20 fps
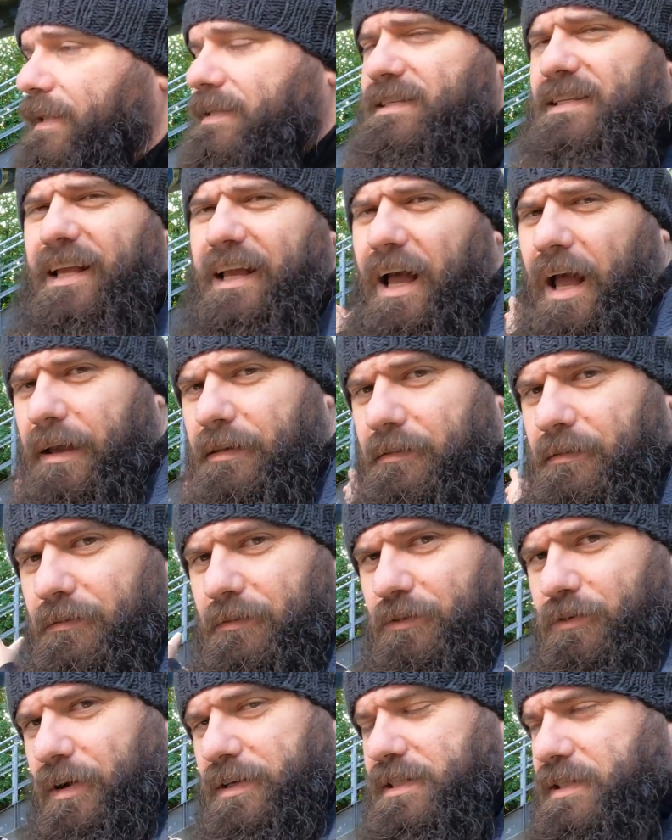That's the guy
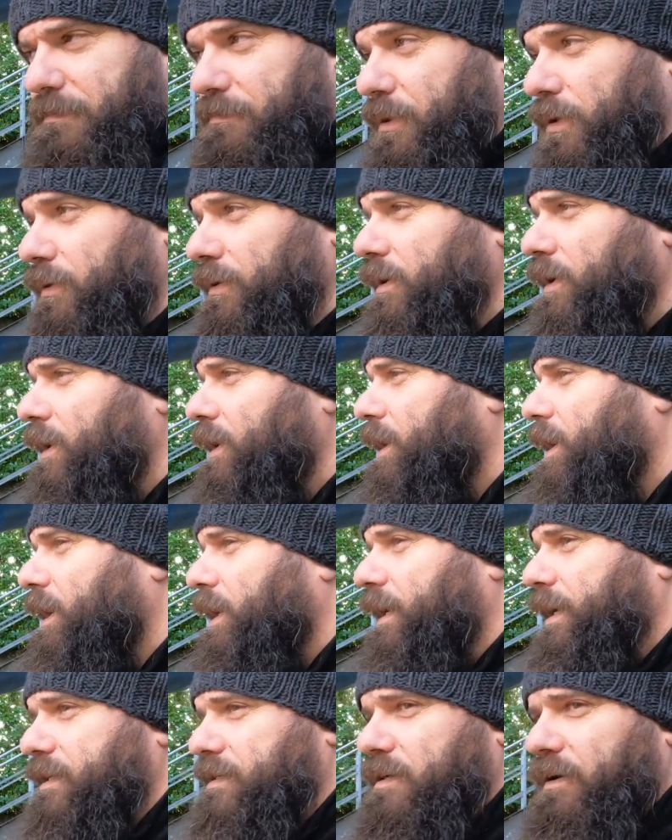dressed in blue.
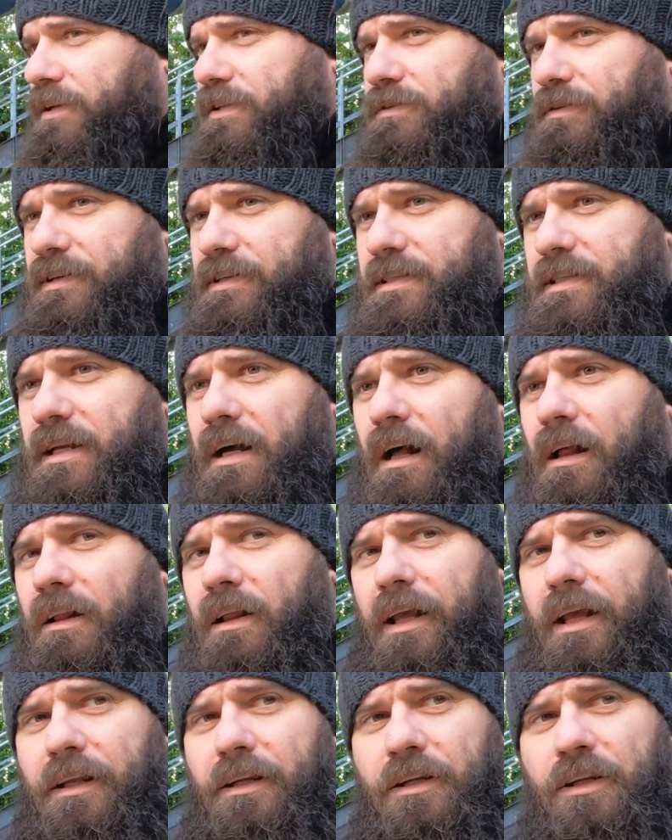He's going to
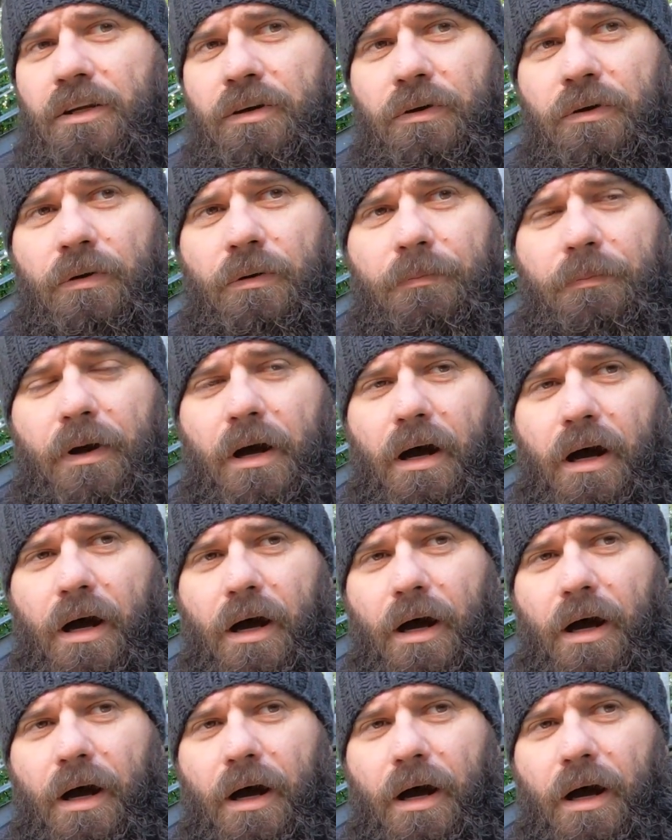install a new